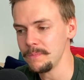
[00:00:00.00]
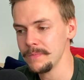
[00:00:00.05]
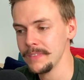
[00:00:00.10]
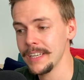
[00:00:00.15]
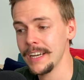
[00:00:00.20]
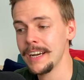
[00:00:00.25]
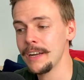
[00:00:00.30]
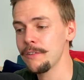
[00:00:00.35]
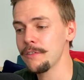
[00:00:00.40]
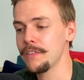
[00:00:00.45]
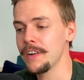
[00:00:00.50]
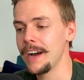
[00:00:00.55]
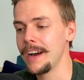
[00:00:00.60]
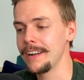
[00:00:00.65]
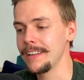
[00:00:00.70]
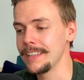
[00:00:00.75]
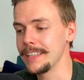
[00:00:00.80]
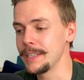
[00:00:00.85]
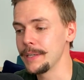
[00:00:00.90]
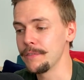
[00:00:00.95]
And
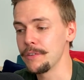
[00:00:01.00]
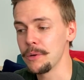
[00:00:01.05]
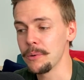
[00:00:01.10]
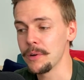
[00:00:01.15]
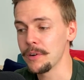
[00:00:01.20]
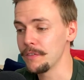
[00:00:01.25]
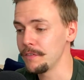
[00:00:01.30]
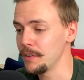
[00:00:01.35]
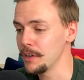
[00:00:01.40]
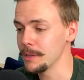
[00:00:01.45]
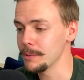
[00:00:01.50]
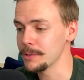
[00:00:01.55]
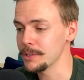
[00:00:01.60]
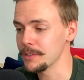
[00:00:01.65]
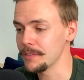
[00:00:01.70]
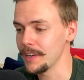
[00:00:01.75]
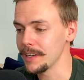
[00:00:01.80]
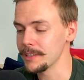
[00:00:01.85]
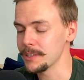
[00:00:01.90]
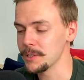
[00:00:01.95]
finally, if you want to follow us
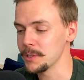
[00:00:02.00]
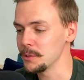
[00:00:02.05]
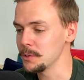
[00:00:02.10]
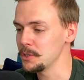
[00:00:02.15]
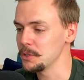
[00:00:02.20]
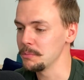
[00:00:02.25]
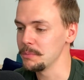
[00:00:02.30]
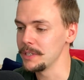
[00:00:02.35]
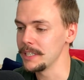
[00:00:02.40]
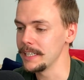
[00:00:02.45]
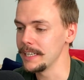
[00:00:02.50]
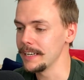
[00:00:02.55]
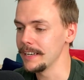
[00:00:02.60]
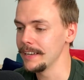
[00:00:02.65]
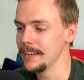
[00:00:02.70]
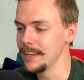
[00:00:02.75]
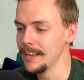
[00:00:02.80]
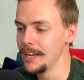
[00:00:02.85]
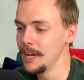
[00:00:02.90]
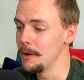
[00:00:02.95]
around social media,
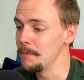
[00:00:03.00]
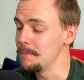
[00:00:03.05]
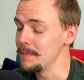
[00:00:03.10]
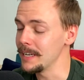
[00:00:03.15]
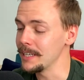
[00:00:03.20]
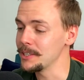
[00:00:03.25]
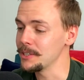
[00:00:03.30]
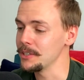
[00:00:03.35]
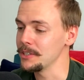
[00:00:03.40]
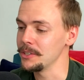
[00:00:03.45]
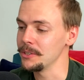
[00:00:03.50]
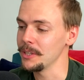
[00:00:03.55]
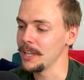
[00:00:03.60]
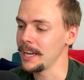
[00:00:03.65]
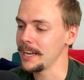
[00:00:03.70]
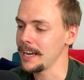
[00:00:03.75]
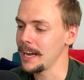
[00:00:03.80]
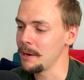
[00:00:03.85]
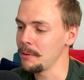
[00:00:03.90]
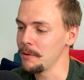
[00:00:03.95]
make sure you
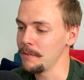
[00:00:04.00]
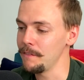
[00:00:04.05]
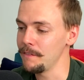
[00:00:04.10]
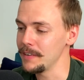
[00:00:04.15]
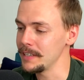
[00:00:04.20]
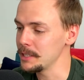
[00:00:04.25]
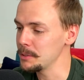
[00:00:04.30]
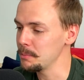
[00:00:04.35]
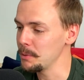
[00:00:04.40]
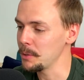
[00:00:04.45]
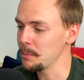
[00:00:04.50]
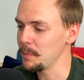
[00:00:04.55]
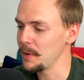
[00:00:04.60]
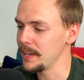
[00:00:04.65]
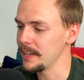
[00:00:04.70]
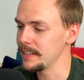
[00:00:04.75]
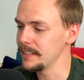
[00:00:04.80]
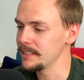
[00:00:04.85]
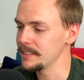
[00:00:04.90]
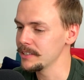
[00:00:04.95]
like our Facebook
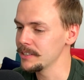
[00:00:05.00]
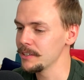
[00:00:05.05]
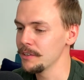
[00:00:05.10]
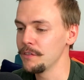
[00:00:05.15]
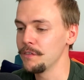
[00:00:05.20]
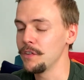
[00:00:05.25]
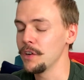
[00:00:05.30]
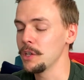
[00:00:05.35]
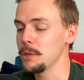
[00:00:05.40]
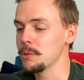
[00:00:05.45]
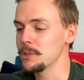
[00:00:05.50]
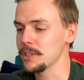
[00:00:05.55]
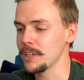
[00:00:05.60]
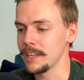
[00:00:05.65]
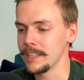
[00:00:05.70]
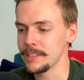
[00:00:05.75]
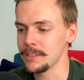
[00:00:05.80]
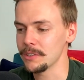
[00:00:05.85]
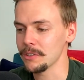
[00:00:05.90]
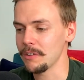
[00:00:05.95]
page, follow us on
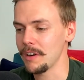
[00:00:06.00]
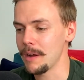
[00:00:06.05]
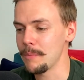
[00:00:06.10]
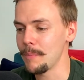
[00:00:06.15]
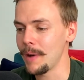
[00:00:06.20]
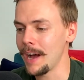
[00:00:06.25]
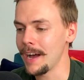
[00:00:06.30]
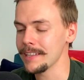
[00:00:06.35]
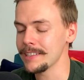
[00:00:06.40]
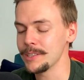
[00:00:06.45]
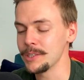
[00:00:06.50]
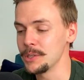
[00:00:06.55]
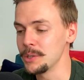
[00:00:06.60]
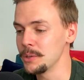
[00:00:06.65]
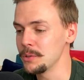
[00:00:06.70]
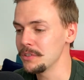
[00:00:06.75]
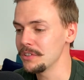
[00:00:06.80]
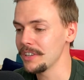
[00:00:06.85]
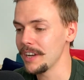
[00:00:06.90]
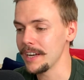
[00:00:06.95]
Instagram at
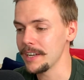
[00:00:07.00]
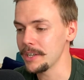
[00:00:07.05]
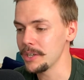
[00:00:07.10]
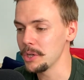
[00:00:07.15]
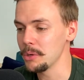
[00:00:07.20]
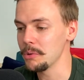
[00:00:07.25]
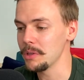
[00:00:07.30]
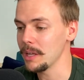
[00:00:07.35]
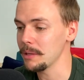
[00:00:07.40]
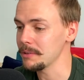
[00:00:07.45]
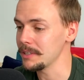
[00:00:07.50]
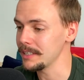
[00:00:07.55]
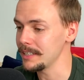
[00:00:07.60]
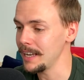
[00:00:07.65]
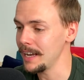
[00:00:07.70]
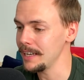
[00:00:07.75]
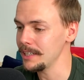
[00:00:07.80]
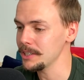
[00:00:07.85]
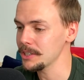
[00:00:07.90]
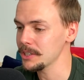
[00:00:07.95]
Nutri-iq without the
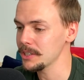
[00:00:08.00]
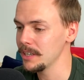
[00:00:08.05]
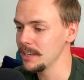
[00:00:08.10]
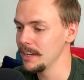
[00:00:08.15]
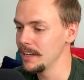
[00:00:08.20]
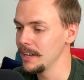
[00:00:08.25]
dash,